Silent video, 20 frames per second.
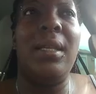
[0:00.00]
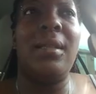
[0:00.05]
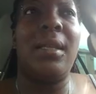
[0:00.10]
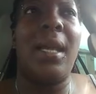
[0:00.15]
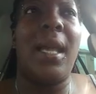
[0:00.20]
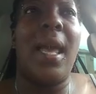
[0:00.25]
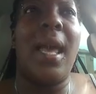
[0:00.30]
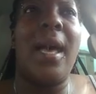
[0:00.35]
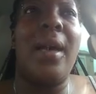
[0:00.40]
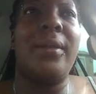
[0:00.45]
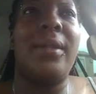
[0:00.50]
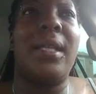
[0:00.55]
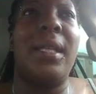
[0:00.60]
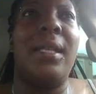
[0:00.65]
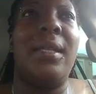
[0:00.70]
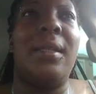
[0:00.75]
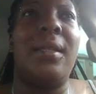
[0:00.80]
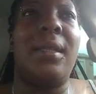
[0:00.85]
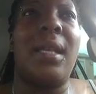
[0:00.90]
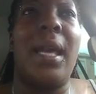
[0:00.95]
in the house and
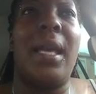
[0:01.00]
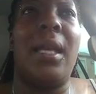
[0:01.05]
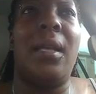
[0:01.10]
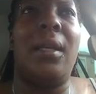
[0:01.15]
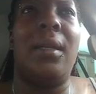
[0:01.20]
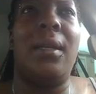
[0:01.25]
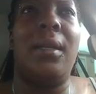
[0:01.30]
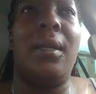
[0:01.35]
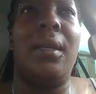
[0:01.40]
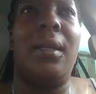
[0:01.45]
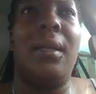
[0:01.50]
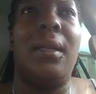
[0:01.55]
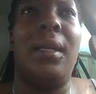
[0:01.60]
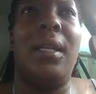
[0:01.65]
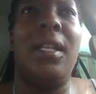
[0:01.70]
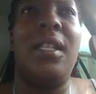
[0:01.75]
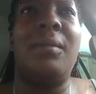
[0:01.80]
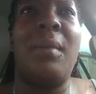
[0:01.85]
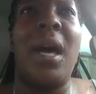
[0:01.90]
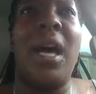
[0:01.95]
it's like
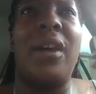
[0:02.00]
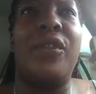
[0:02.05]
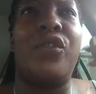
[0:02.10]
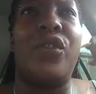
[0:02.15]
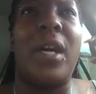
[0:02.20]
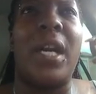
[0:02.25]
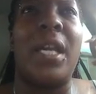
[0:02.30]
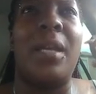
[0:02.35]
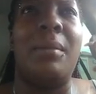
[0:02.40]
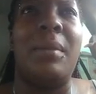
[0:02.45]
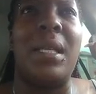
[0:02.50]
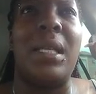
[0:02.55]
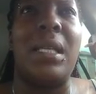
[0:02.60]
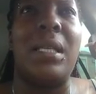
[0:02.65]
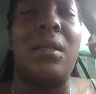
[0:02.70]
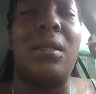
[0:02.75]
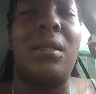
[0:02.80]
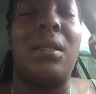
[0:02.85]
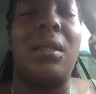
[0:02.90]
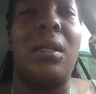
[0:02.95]
his mind frame
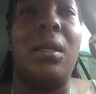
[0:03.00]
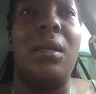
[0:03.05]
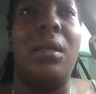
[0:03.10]
is